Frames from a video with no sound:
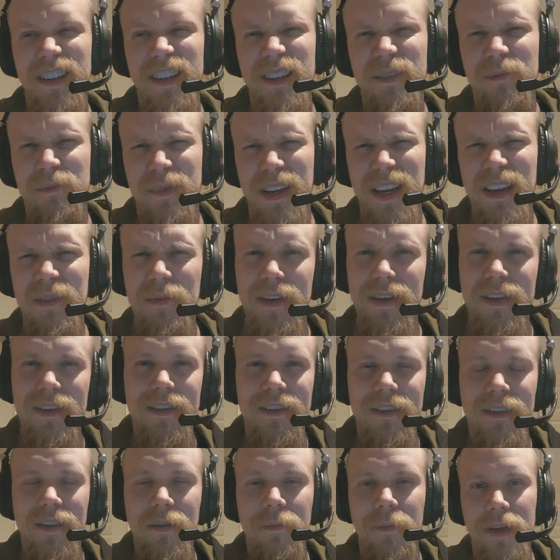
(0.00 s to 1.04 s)
maybe isn't
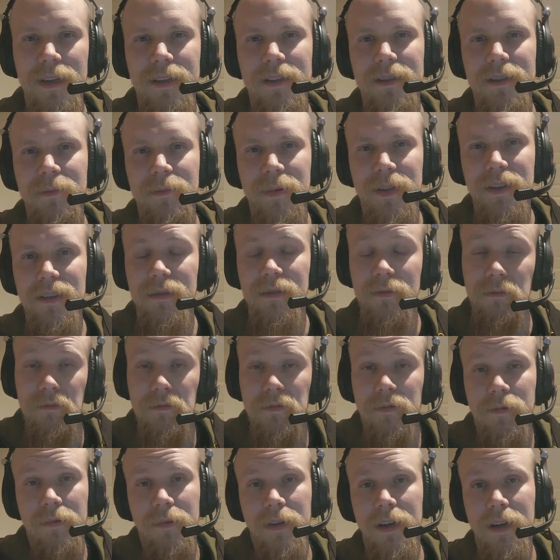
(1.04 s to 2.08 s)
the best, but
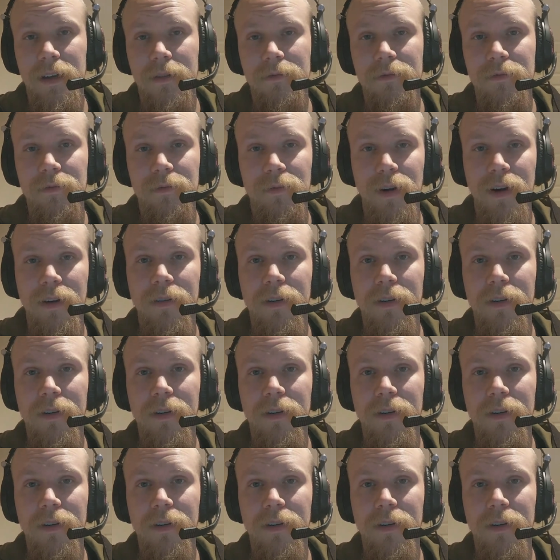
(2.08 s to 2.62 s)
hey, whatever.